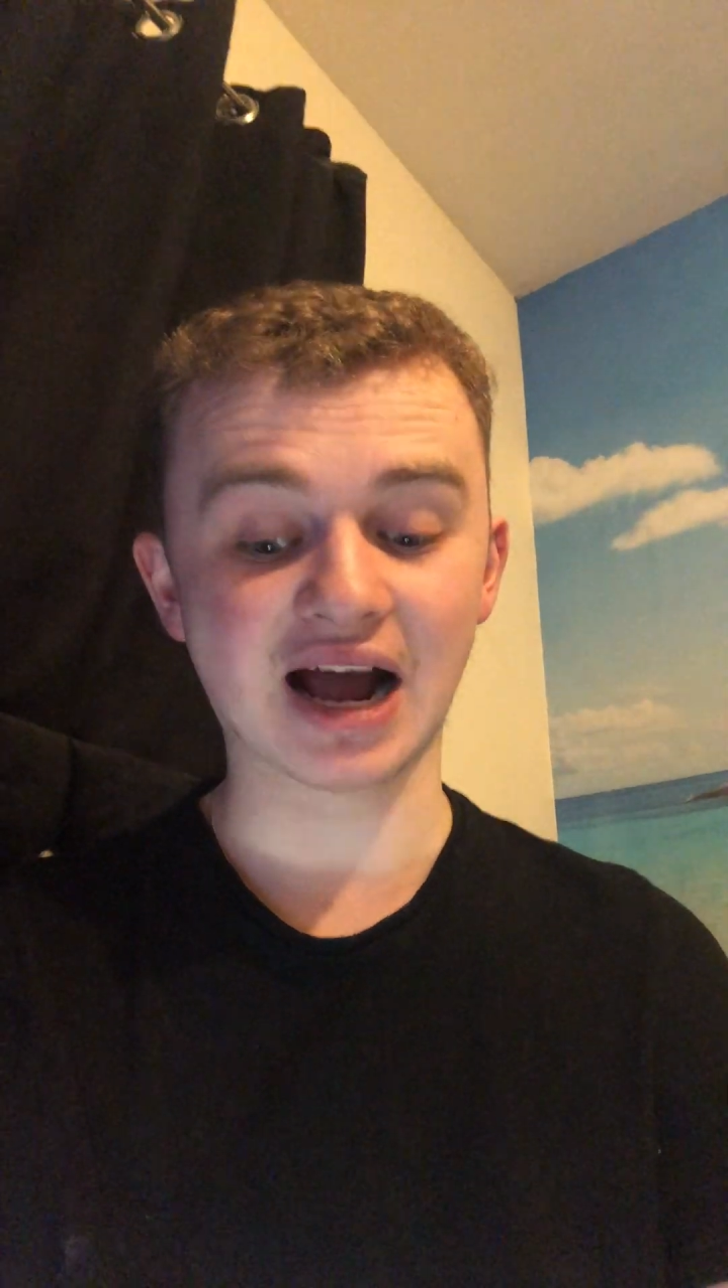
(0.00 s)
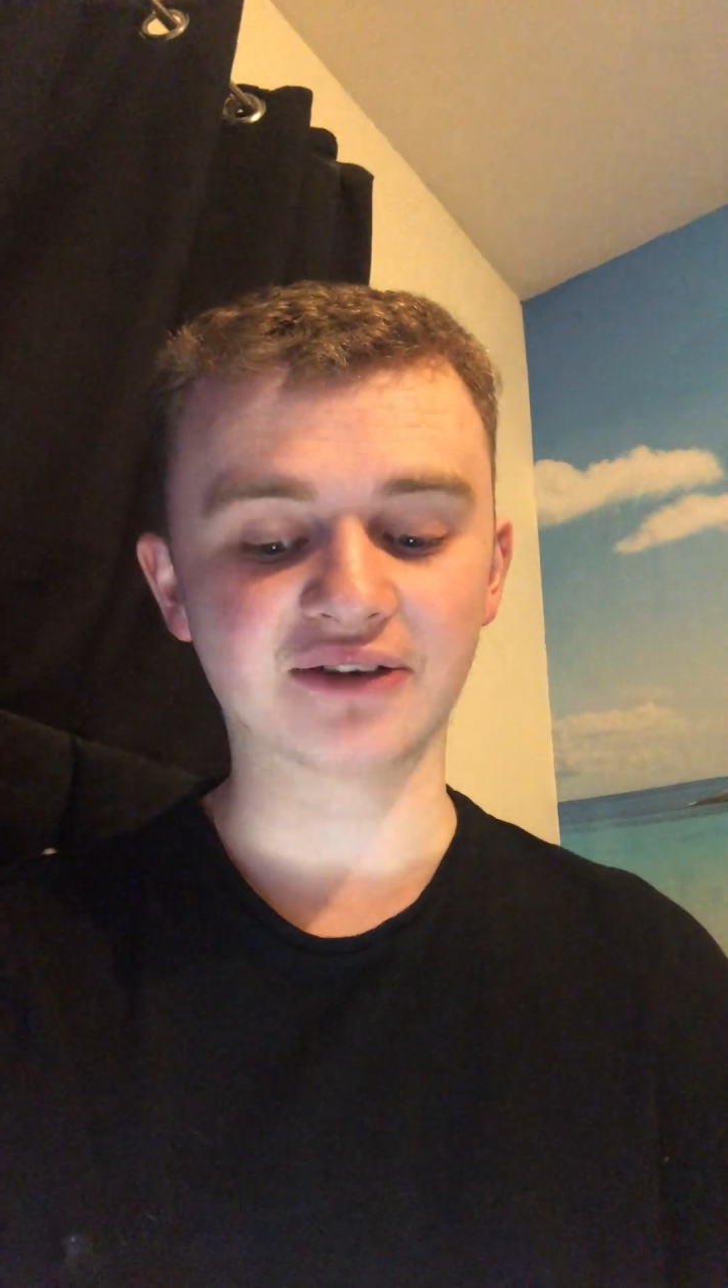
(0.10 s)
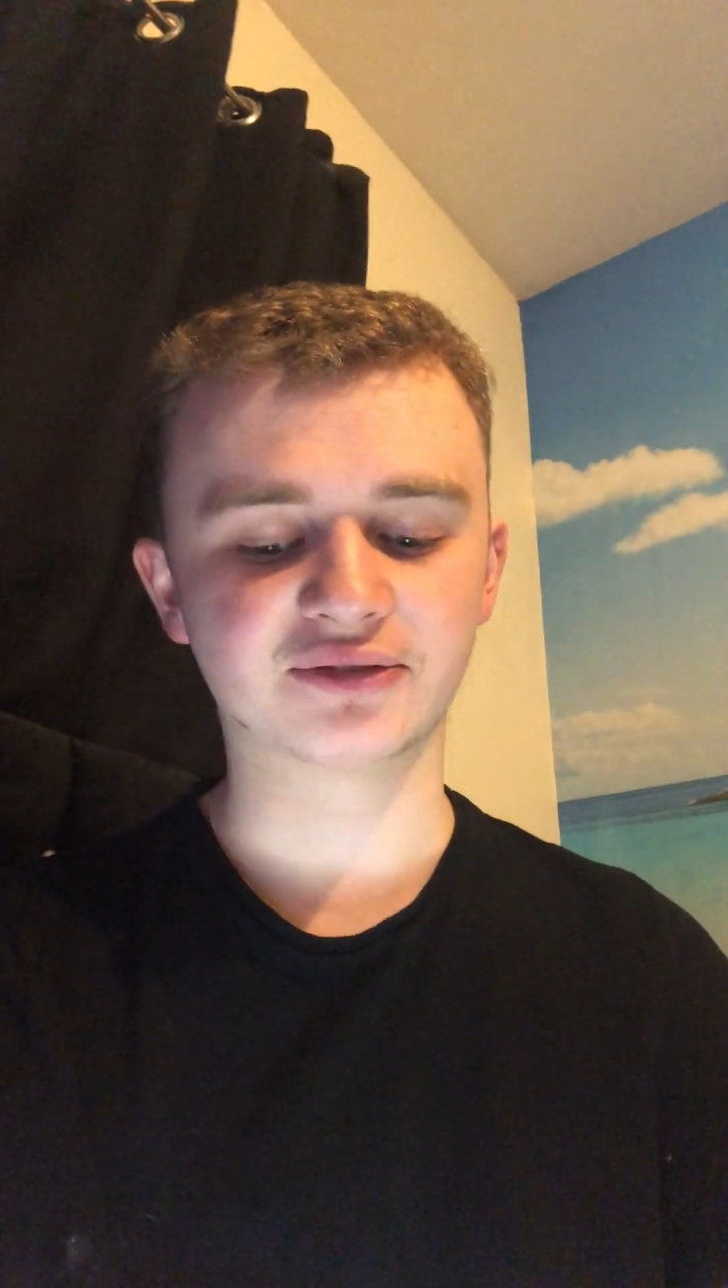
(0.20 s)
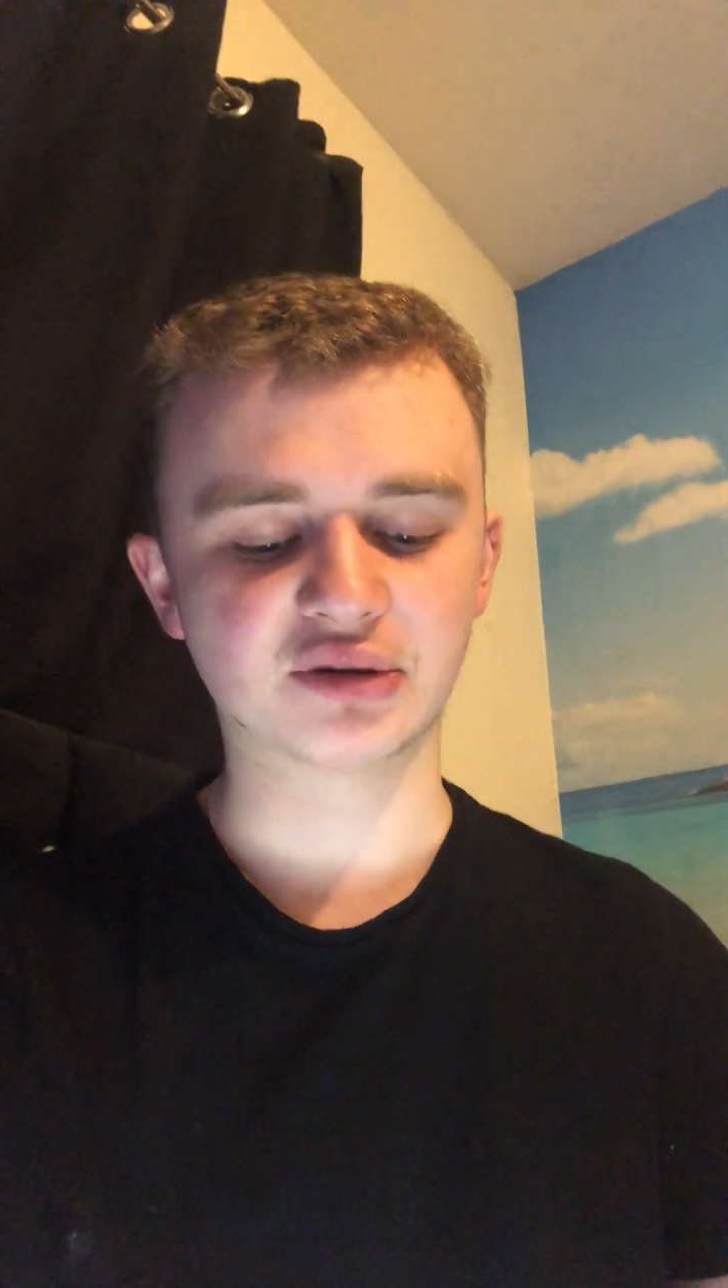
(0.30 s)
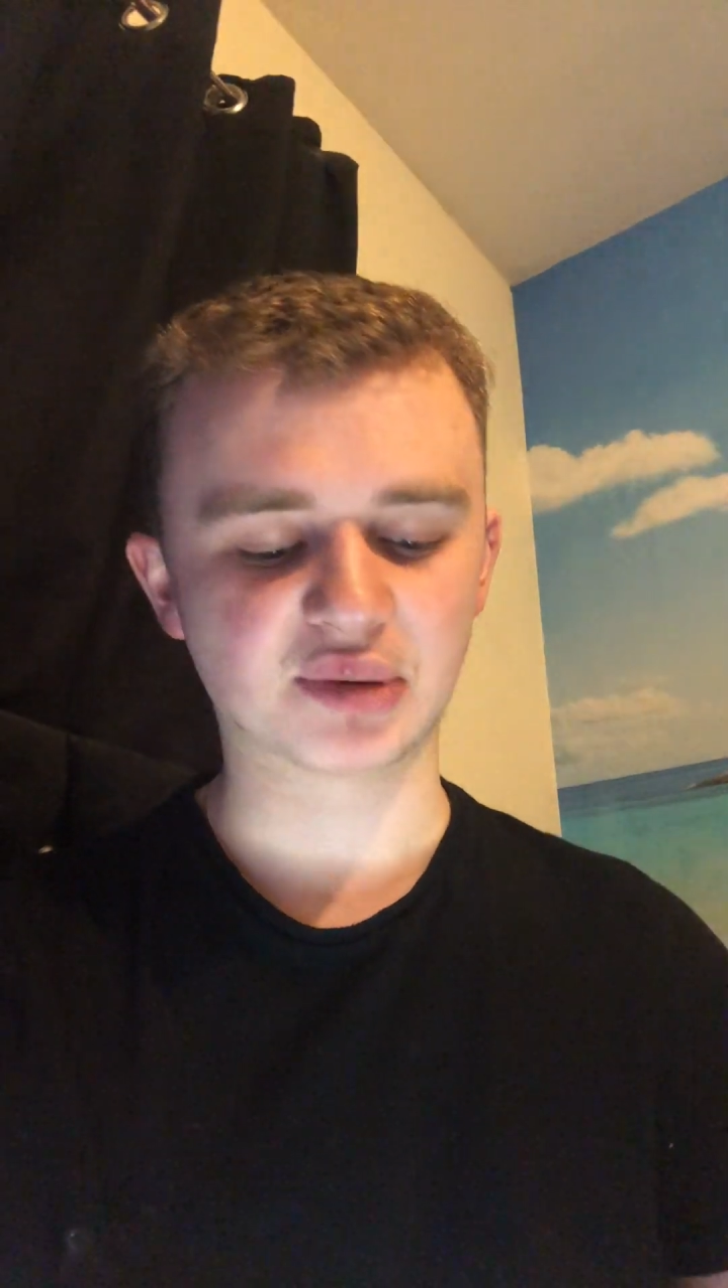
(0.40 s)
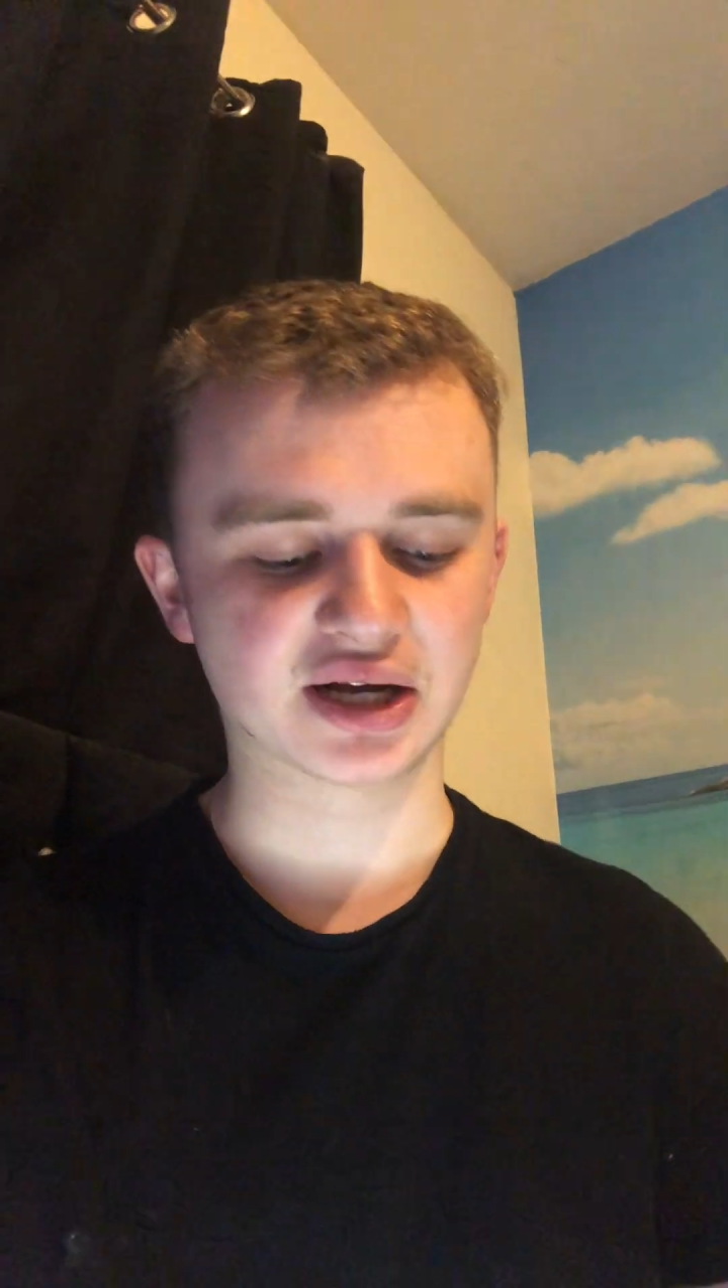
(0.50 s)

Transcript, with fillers: after